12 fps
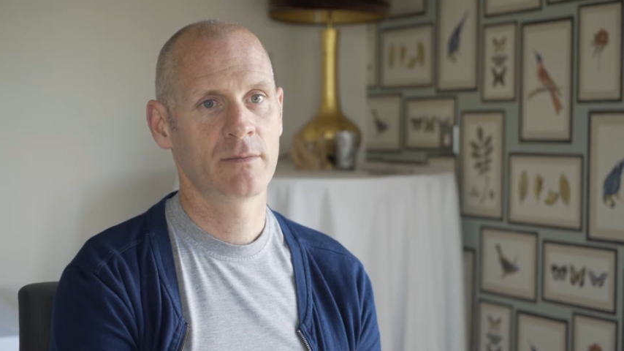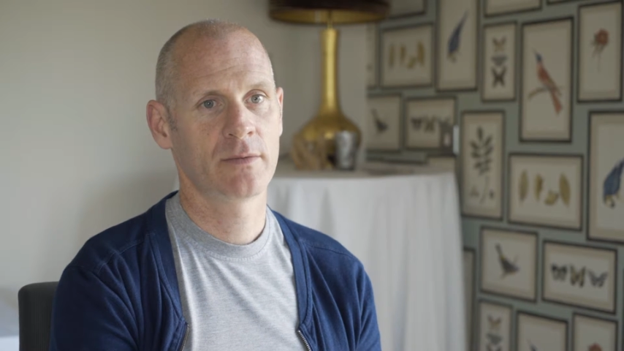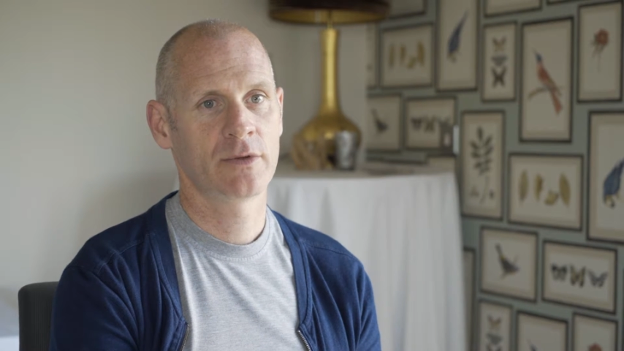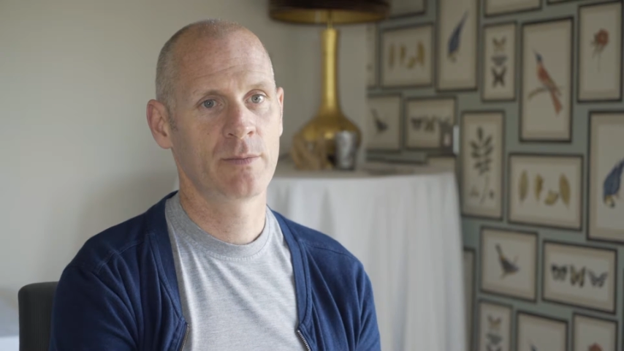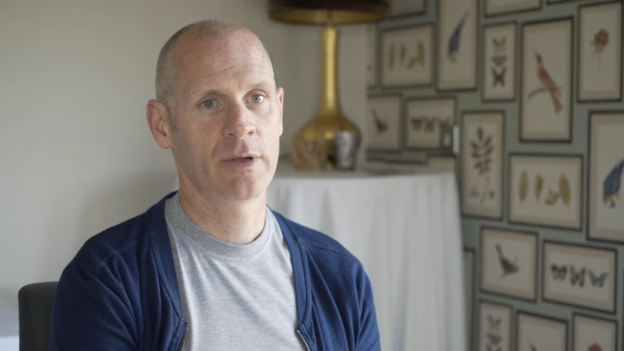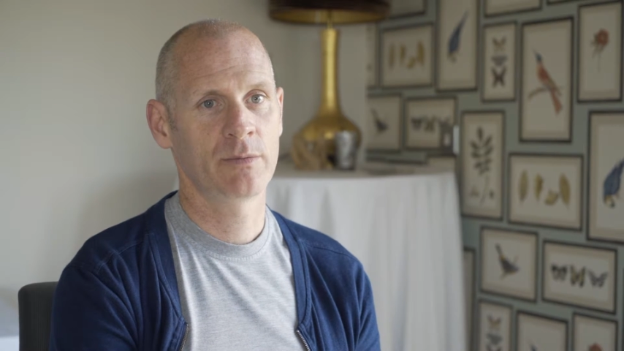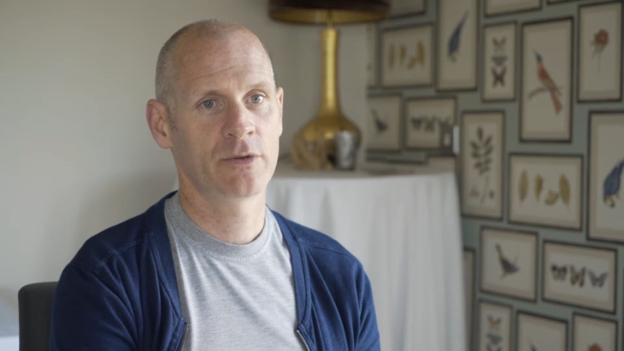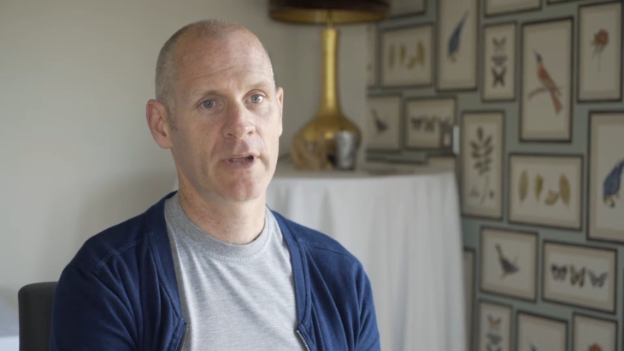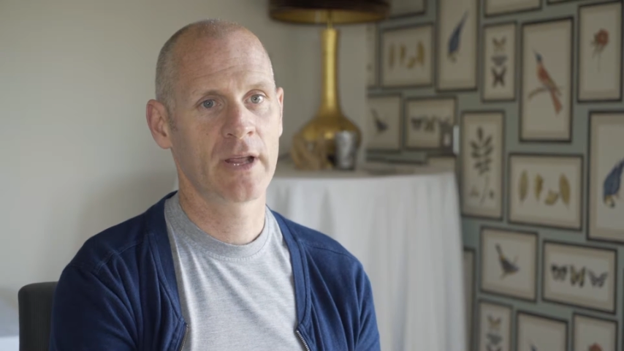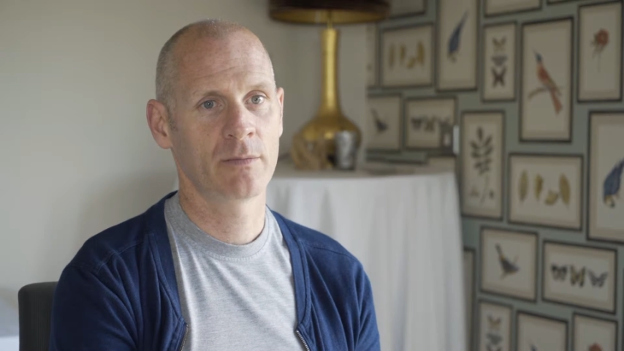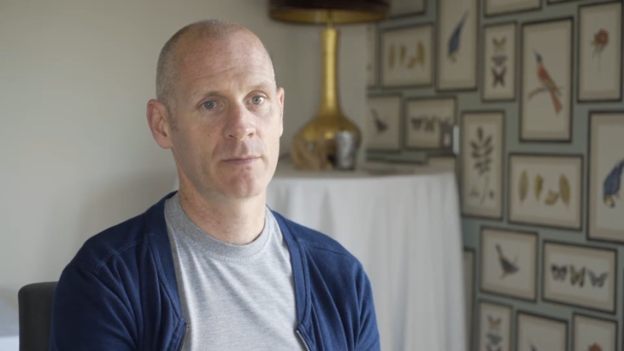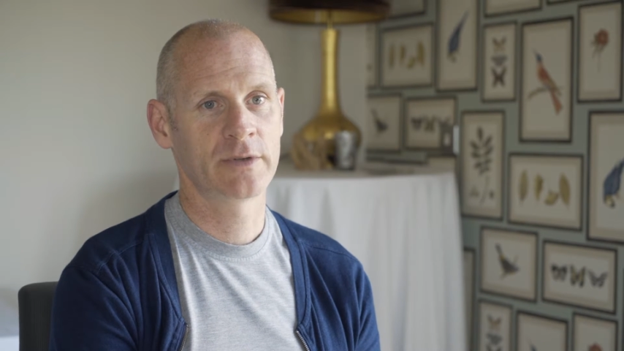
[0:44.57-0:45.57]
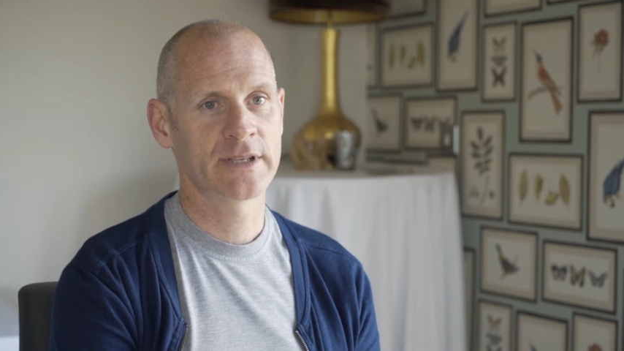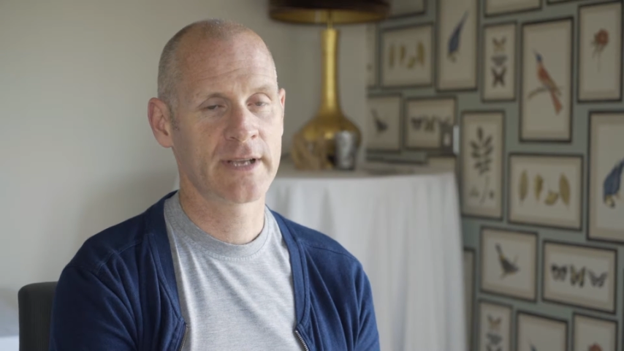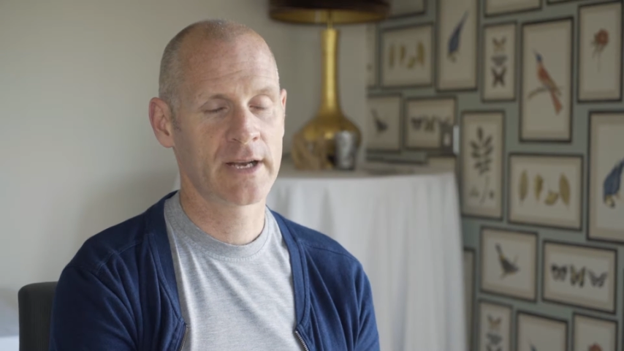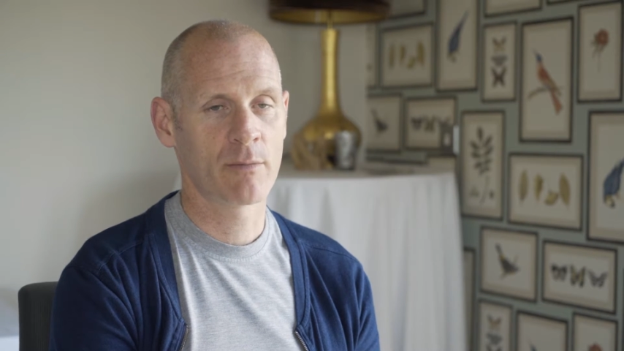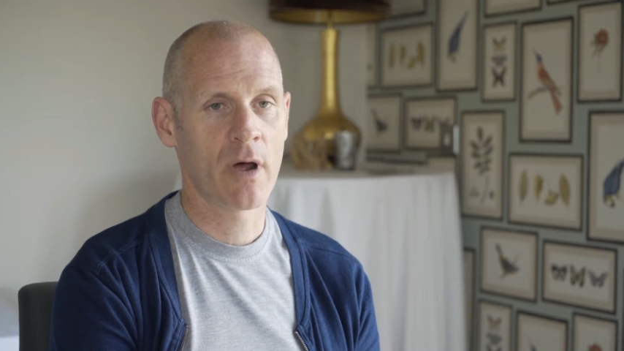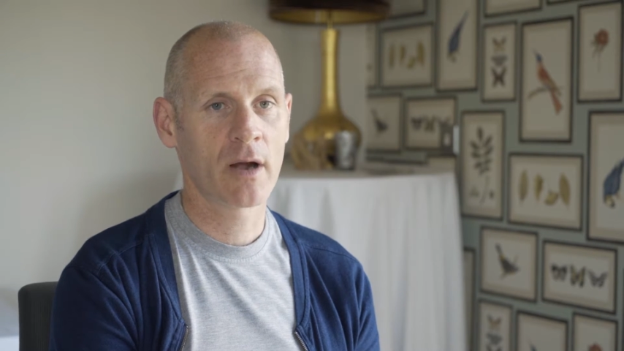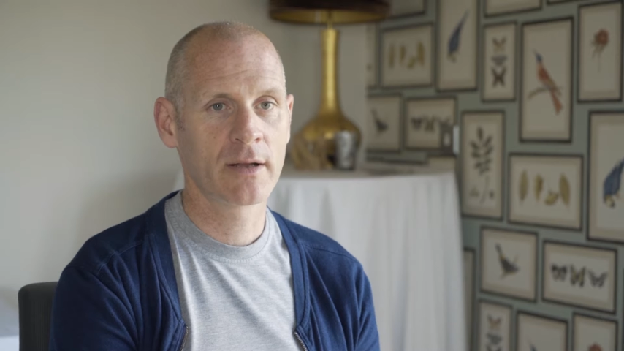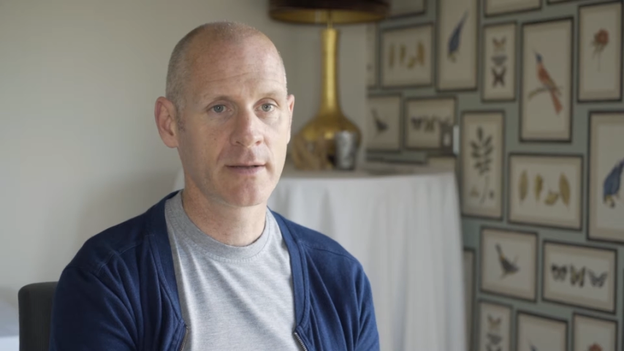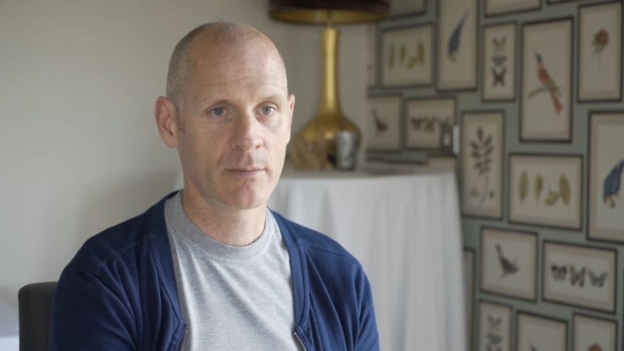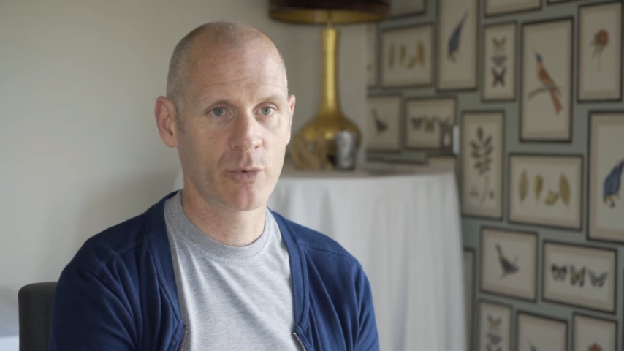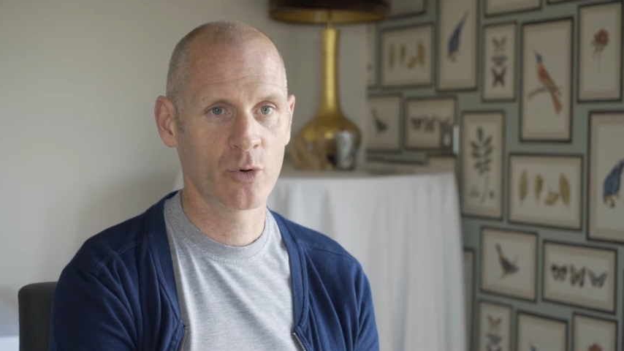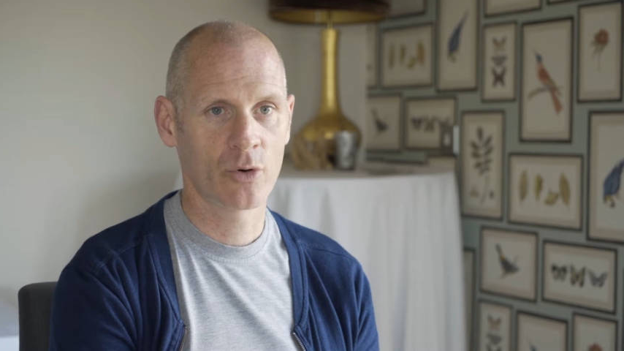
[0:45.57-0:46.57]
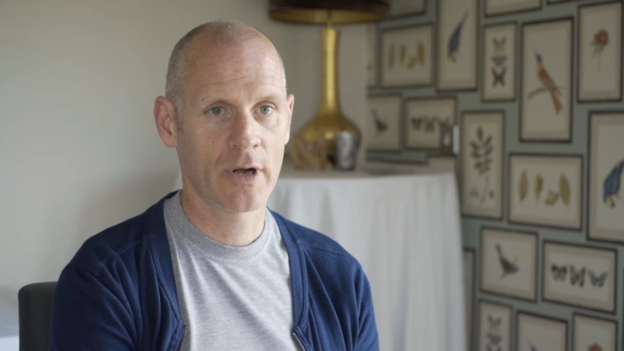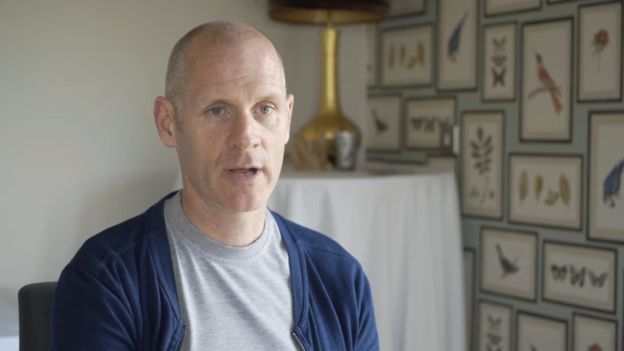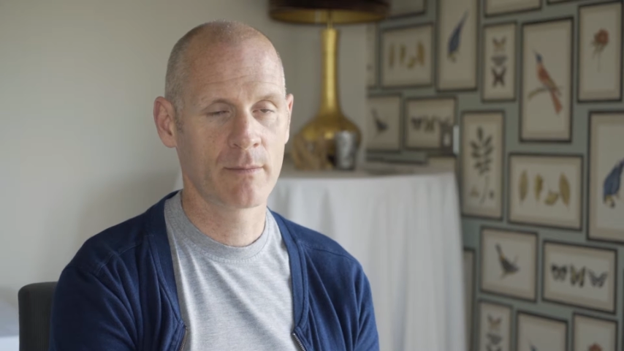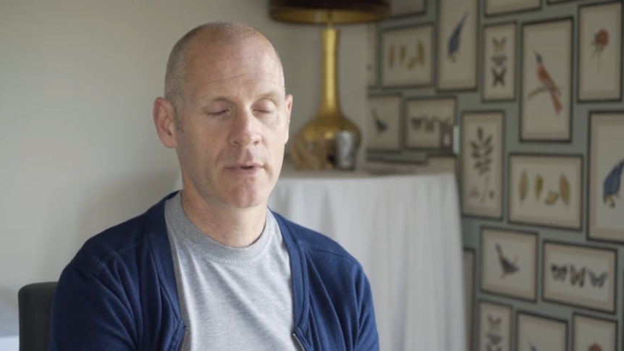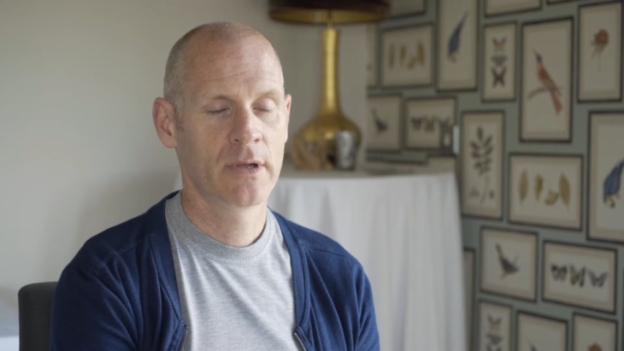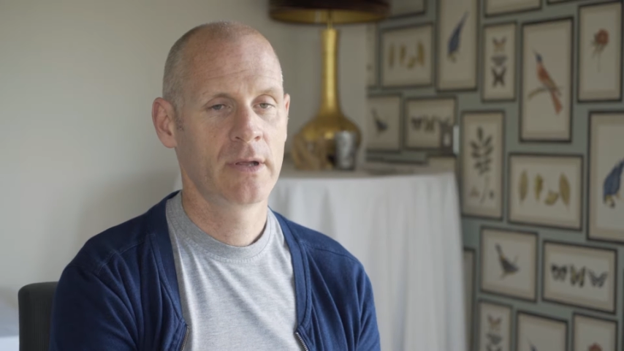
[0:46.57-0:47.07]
to be able to help design a marketing program